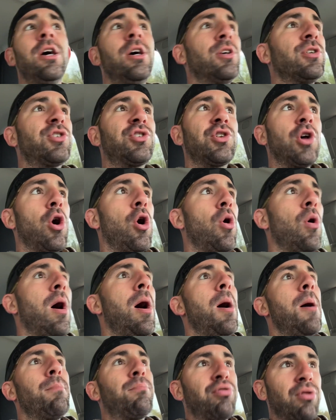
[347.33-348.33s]
So
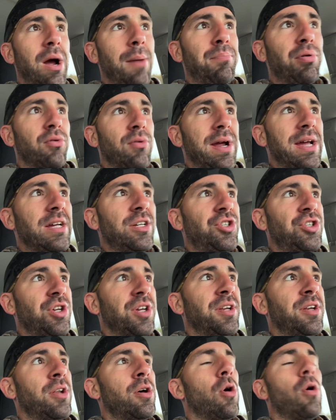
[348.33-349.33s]

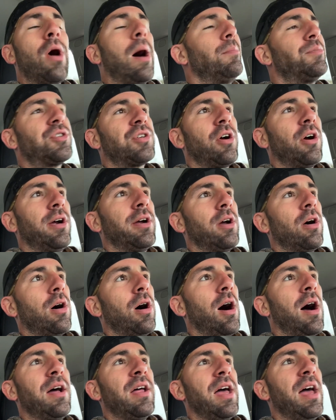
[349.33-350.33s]
preparation, I'm sorry,
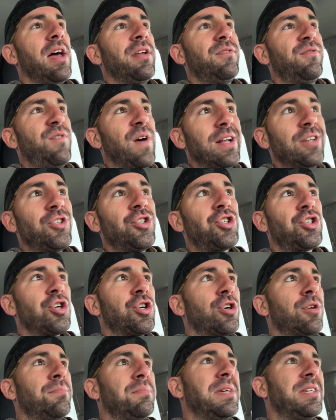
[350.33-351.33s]

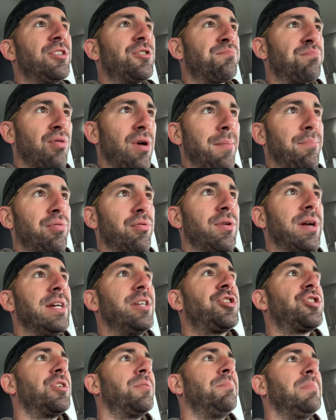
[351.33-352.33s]
adventure meets
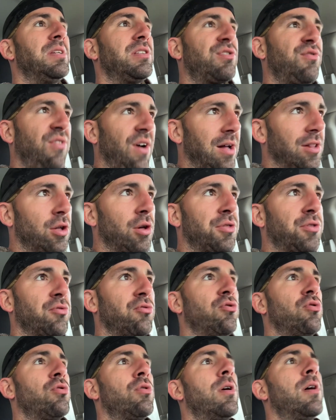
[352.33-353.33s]
preparation, meets follow
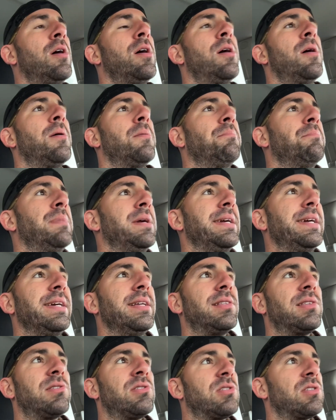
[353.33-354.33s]
through,
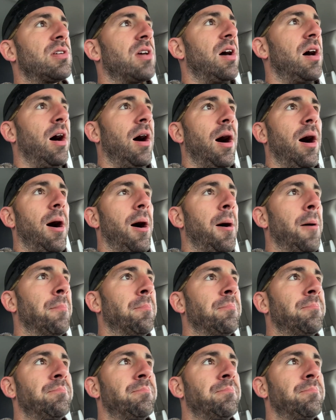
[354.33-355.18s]
meets, um,